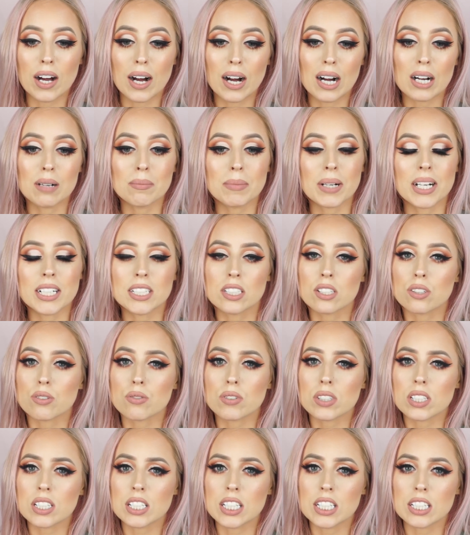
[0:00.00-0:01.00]
Um, but I
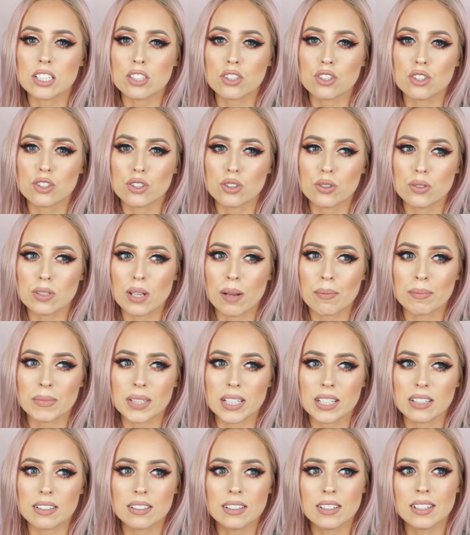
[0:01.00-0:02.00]
just really needed to do
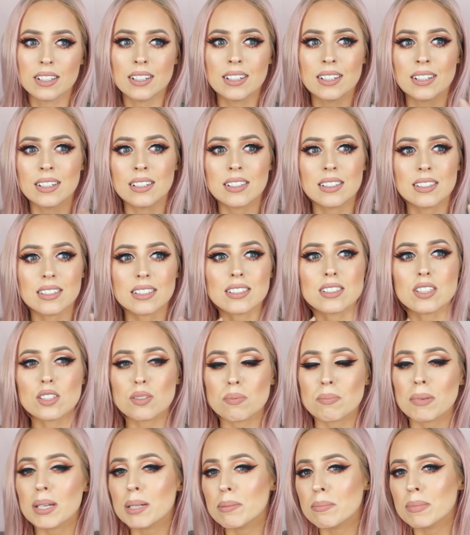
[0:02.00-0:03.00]
something that
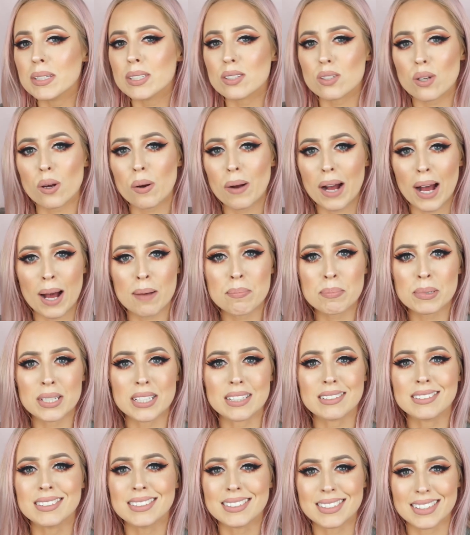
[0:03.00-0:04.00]
just made me so
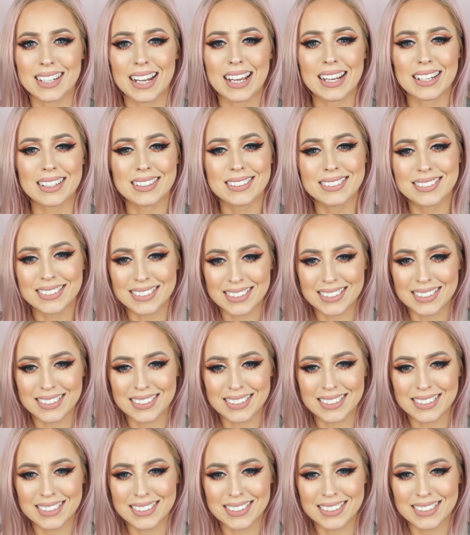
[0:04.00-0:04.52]
happy today.